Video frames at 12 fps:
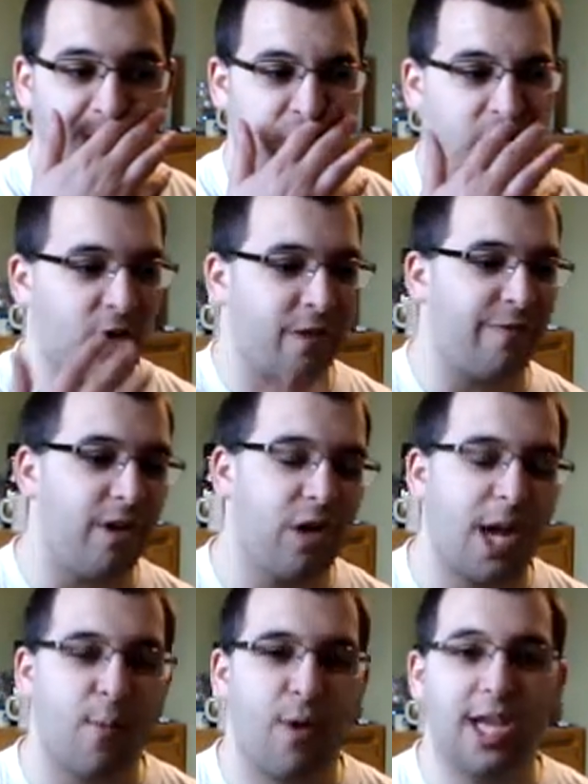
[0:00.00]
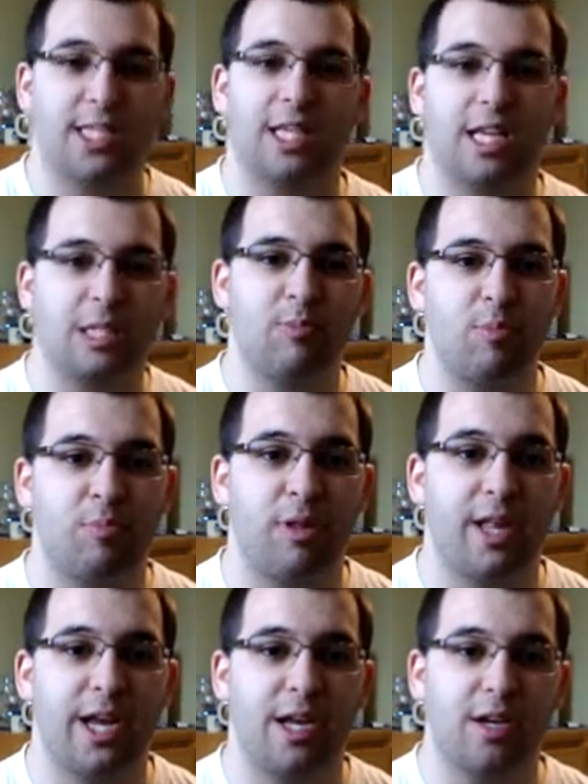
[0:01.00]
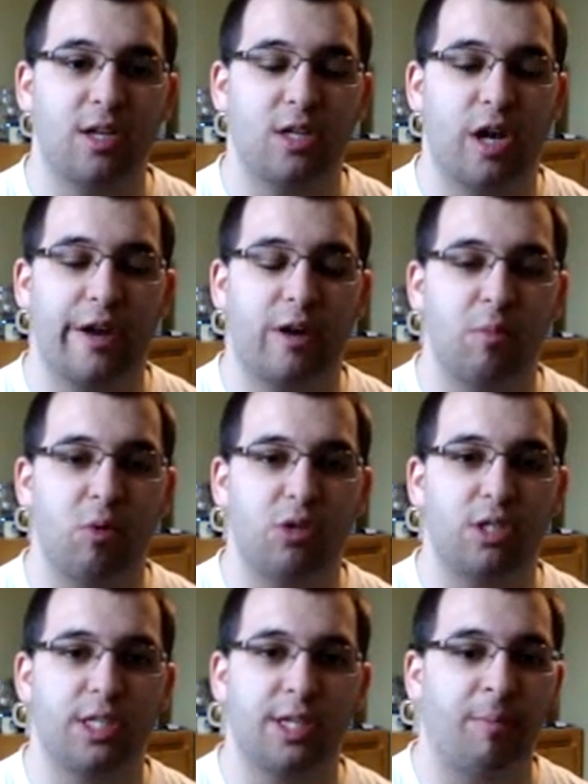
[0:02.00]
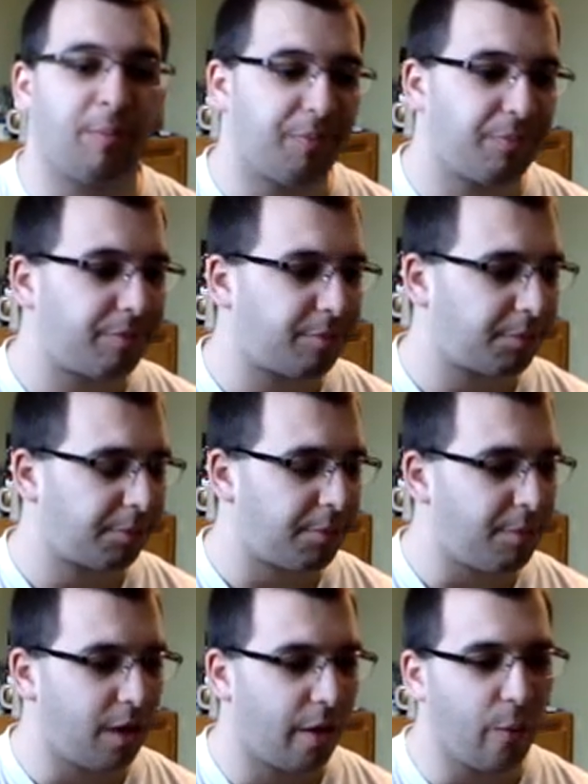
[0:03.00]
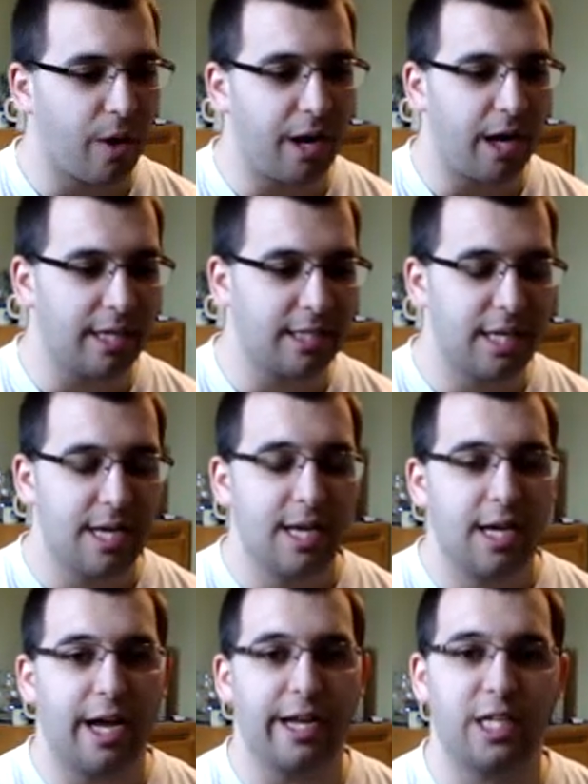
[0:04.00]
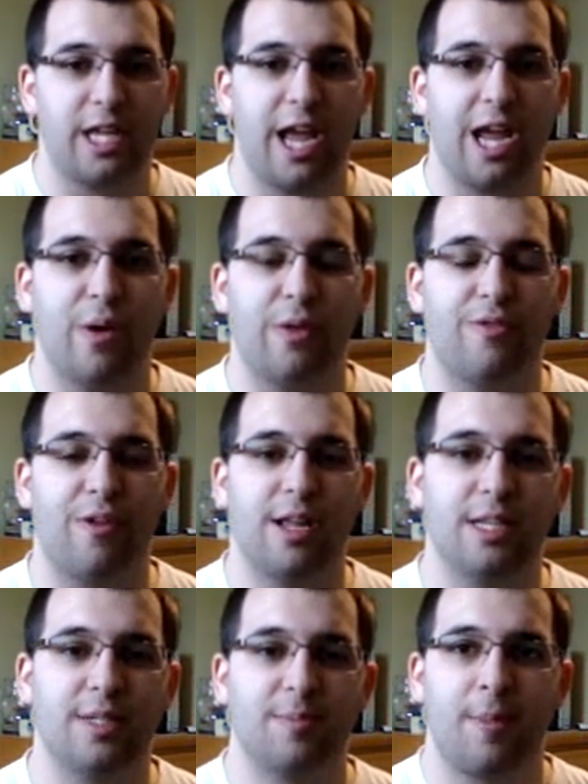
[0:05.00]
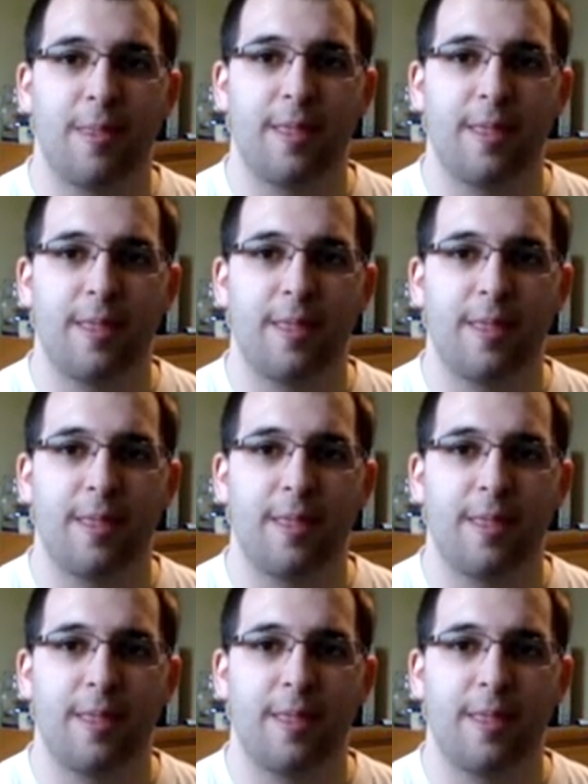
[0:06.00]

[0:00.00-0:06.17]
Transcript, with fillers: for video game wise, I've been playing Guitar Hero mostly and whatnot, uh, just hang out with friends.